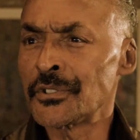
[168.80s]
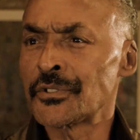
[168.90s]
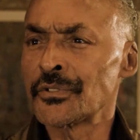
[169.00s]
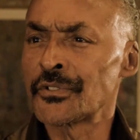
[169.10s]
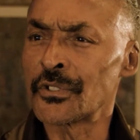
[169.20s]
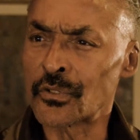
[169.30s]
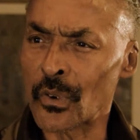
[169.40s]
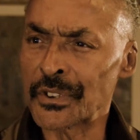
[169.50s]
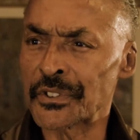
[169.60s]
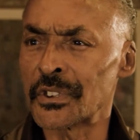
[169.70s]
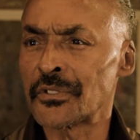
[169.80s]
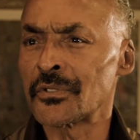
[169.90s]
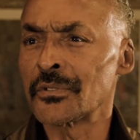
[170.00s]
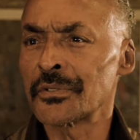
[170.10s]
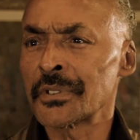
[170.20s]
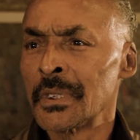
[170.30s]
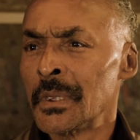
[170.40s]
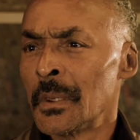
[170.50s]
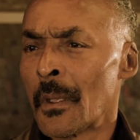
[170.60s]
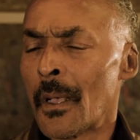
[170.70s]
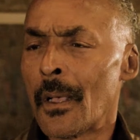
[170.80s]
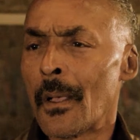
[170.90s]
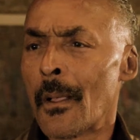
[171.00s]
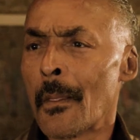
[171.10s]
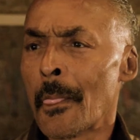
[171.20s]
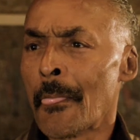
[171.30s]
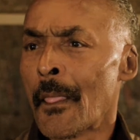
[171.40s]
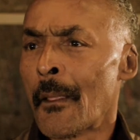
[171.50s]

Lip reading: issues, the trust issues, the